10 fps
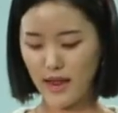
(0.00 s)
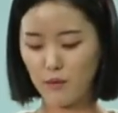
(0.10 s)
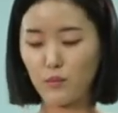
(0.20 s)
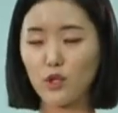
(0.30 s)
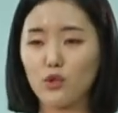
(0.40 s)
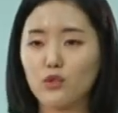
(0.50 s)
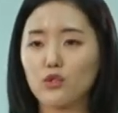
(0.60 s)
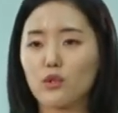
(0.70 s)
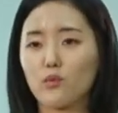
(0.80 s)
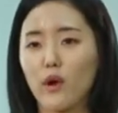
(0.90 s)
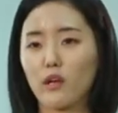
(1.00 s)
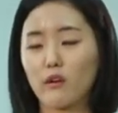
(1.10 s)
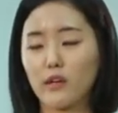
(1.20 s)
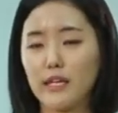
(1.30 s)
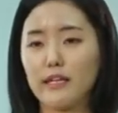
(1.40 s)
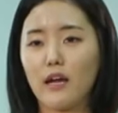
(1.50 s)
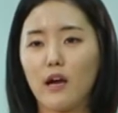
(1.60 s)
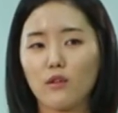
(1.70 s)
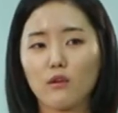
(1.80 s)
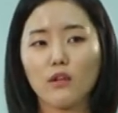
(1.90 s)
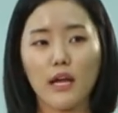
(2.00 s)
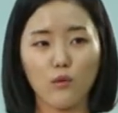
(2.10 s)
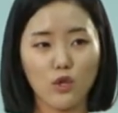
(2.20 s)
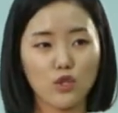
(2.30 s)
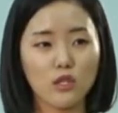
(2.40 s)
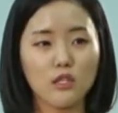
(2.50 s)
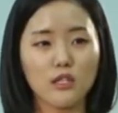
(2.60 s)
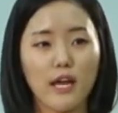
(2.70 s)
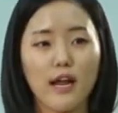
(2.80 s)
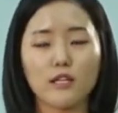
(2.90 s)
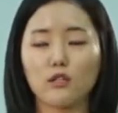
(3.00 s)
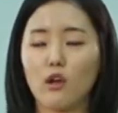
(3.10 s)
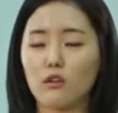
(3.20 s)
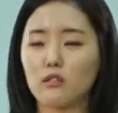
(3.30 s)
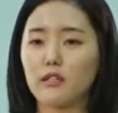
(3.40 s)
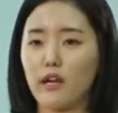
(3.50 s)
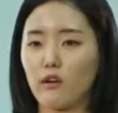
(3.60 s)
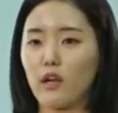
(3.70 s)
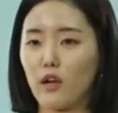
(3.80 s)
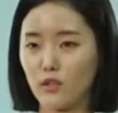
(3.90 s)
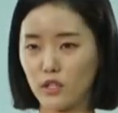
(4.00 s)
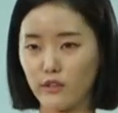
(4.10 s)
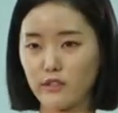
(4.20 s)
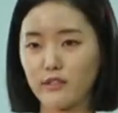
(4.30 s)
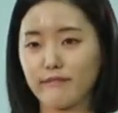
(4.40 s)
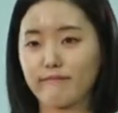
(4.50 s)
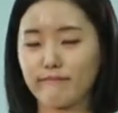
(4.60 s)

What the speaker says: and be used on recording the other languages that has lost their characters.